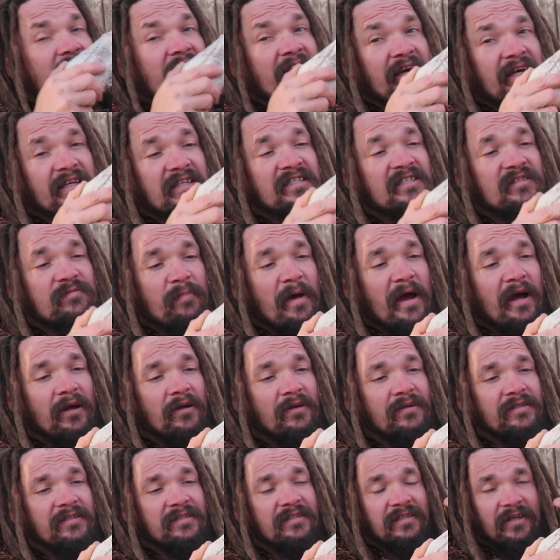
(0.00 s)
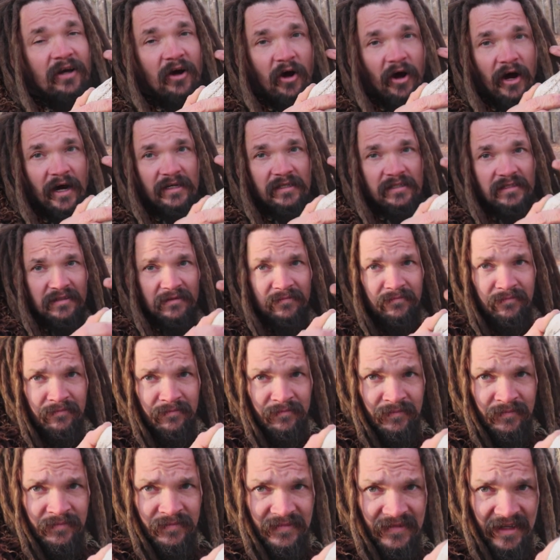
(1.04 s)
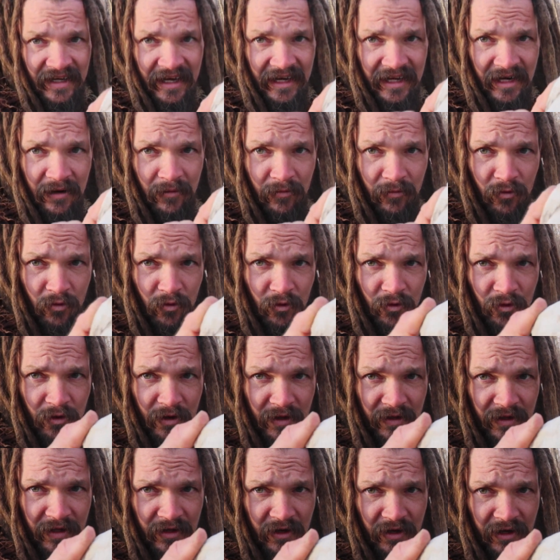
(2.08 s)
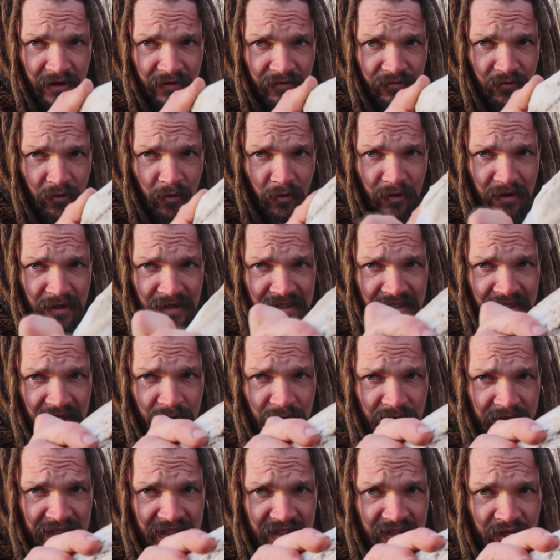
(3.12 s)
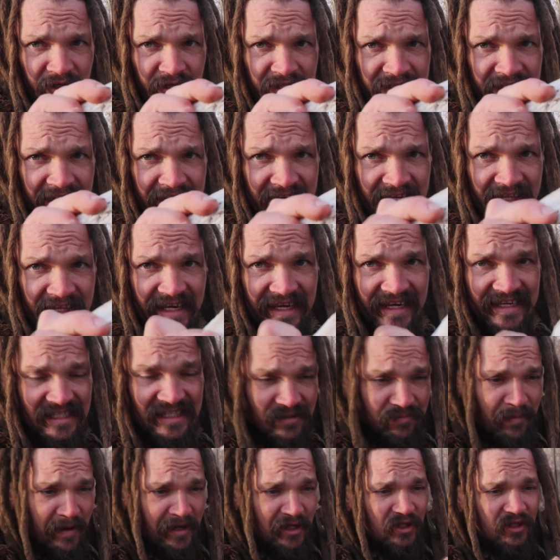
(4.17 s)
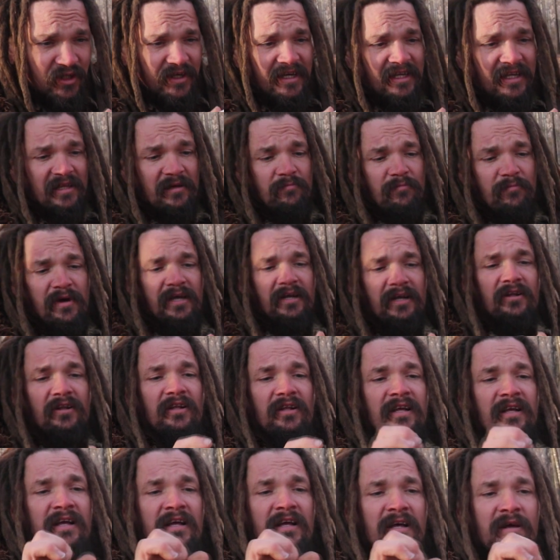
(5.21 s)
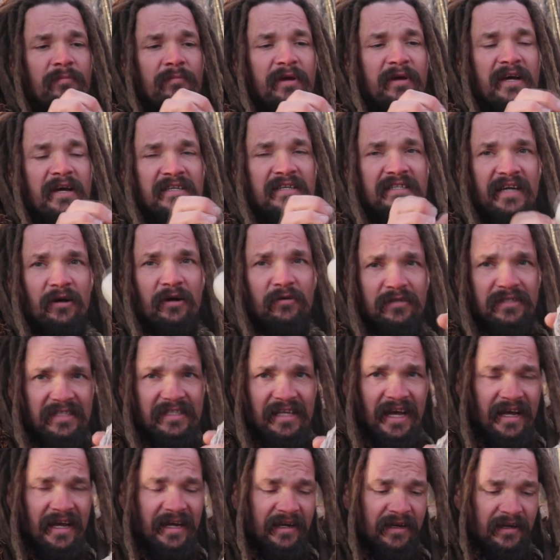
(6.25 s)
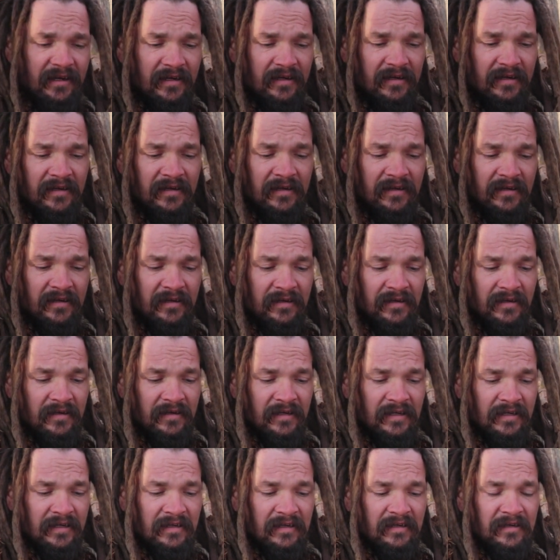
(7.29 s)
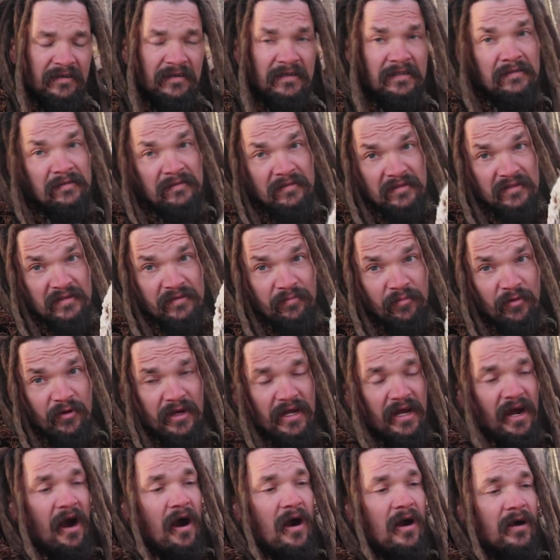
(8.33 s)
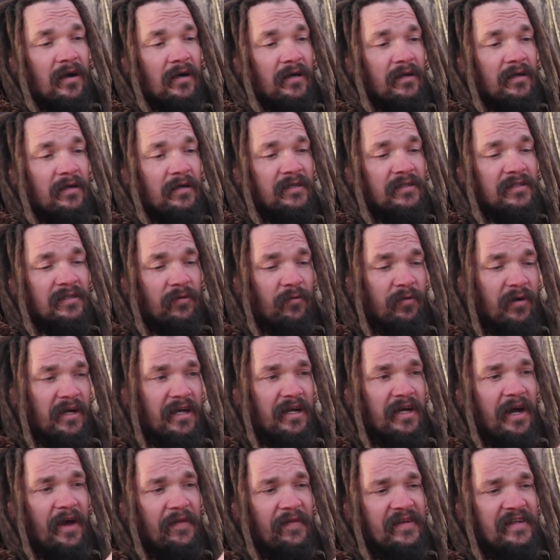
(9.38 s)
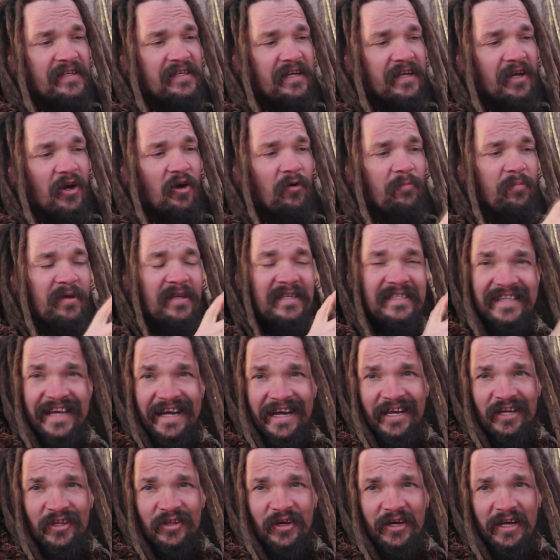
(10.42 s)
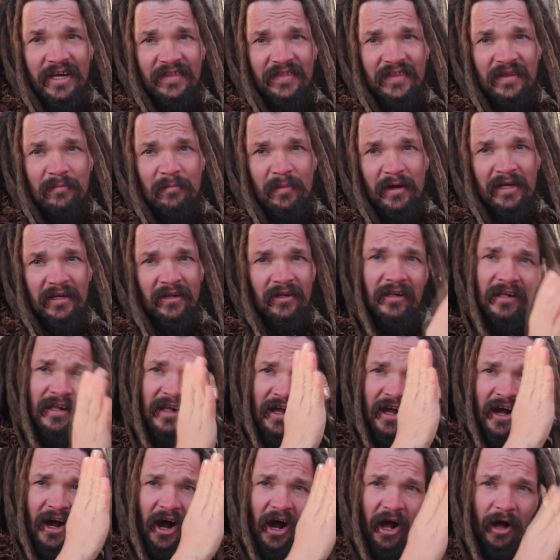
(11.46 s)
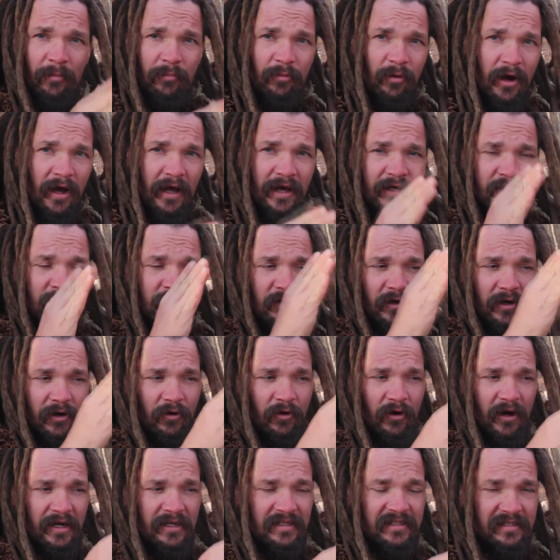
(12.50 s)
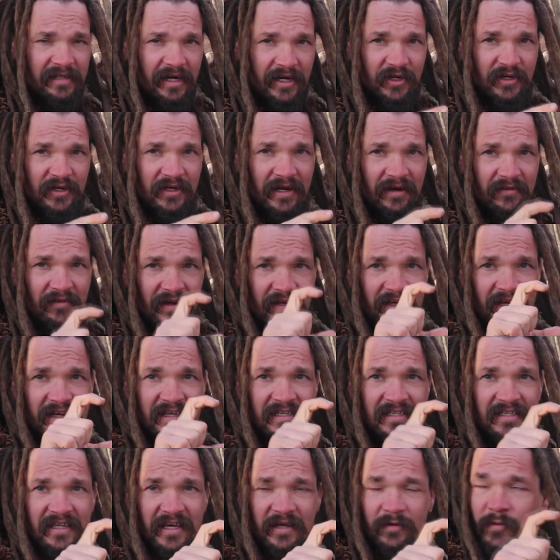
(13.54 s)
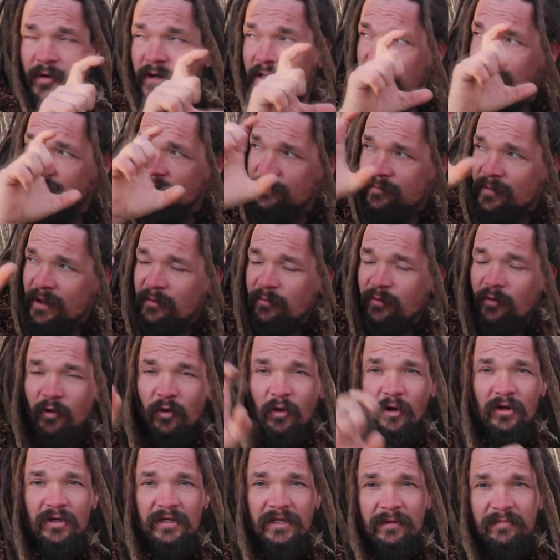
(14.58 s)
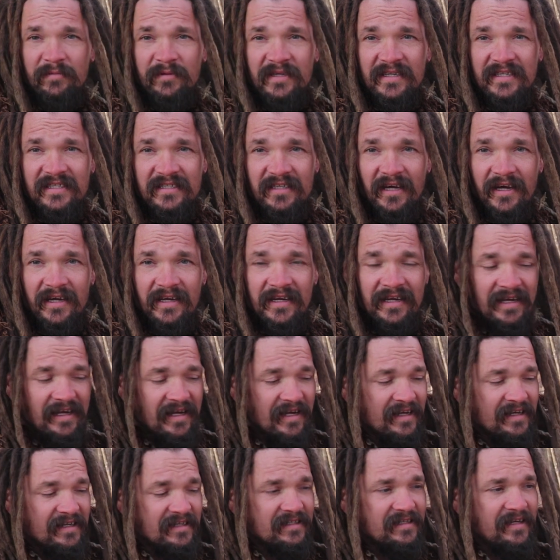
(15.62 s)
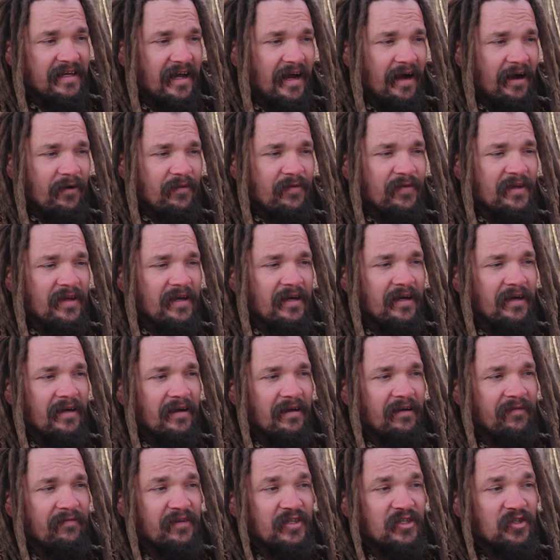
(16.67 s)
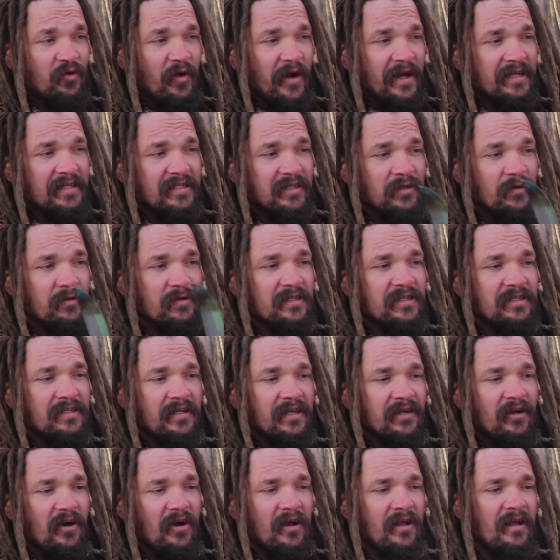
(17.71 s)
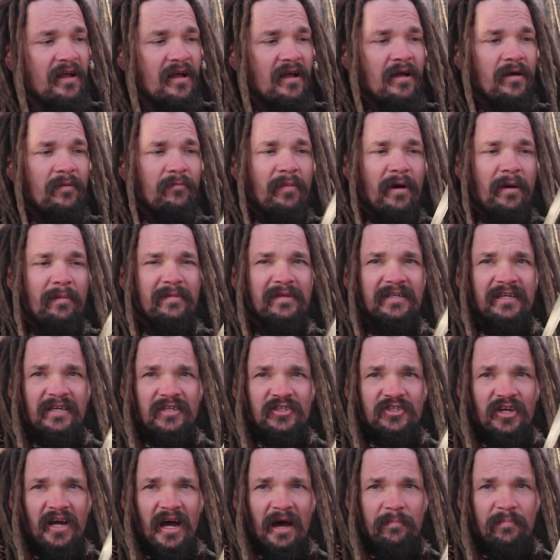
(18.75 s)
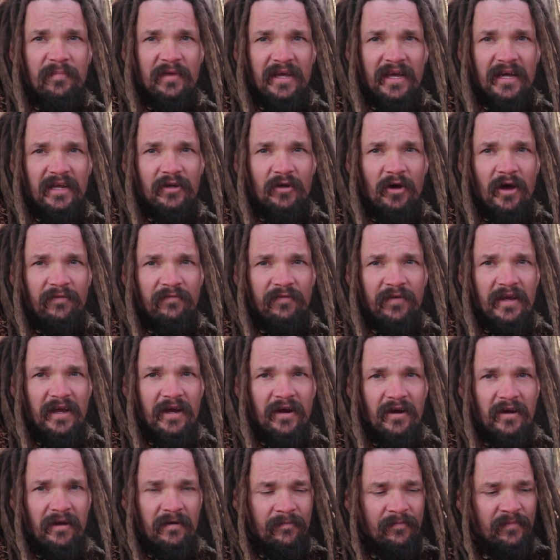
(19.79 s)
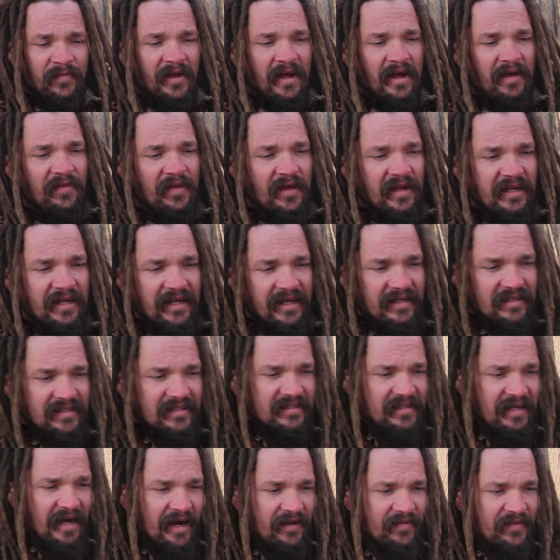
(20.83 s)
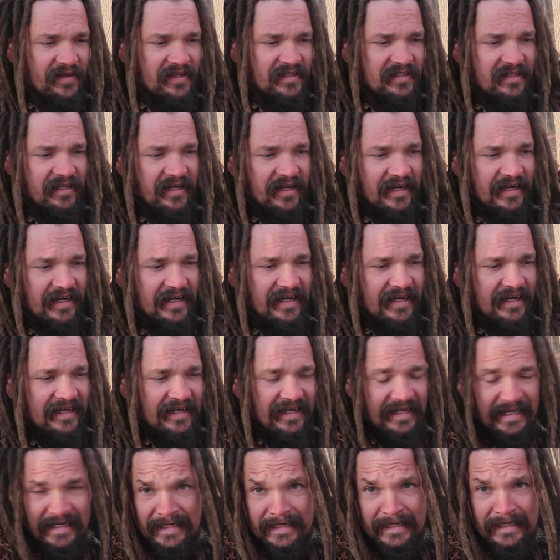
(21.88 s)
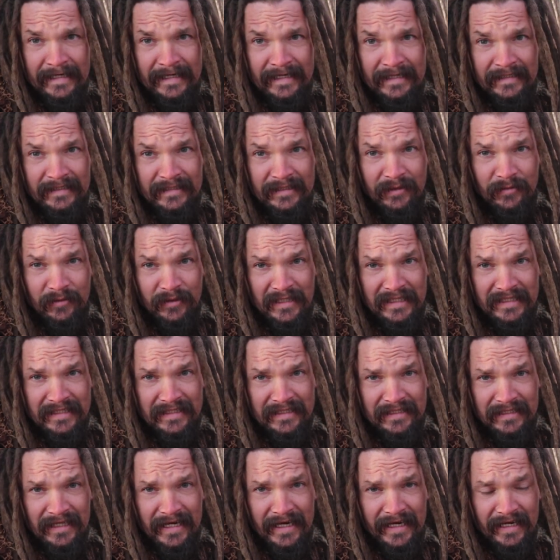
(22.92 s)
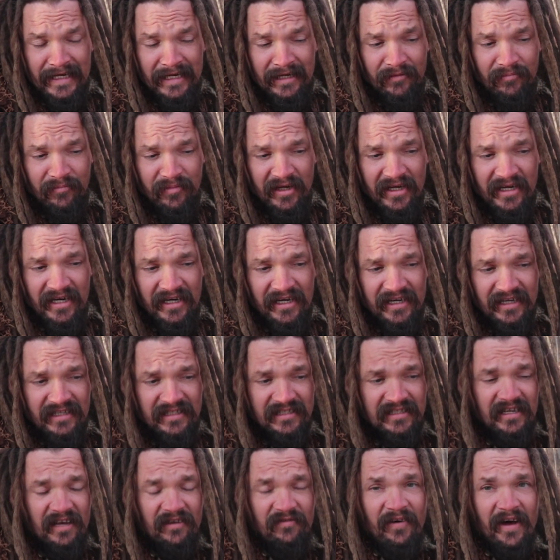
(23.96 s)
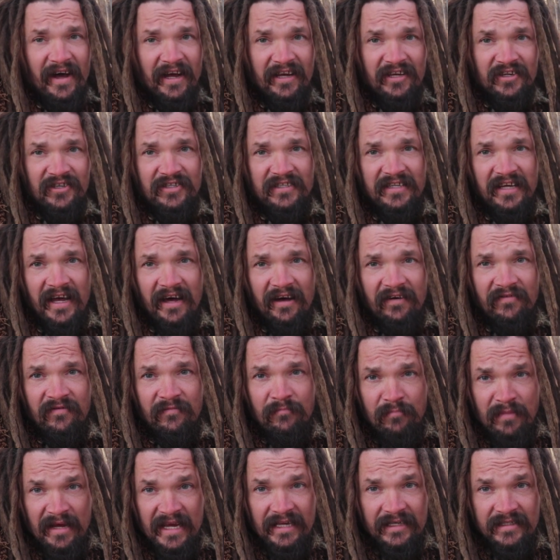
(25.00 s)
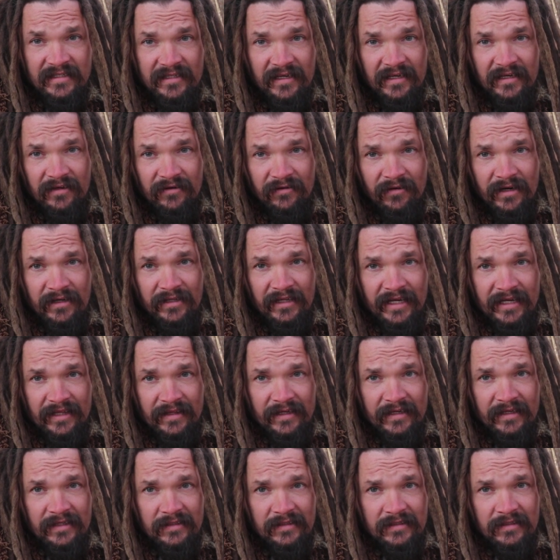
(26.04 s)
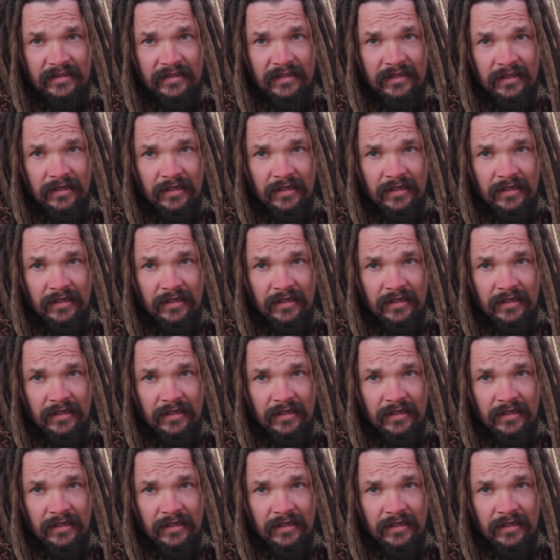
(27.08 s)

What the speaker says: It smells awesome, and I'm really looking forward to seeing what this looks like, especially in the middle, because outside it's pretty hard. So we're going to cut this thing open, take a look at the middle. I'll probably do a cross section of it, nice thin one. Maybe we'll hold it up to the sun, see how the if it's translucent at all. But I'm just gonna chop the end off of here and then get inside this thing and see what this is like. Because if I can just have meat sitting around like this,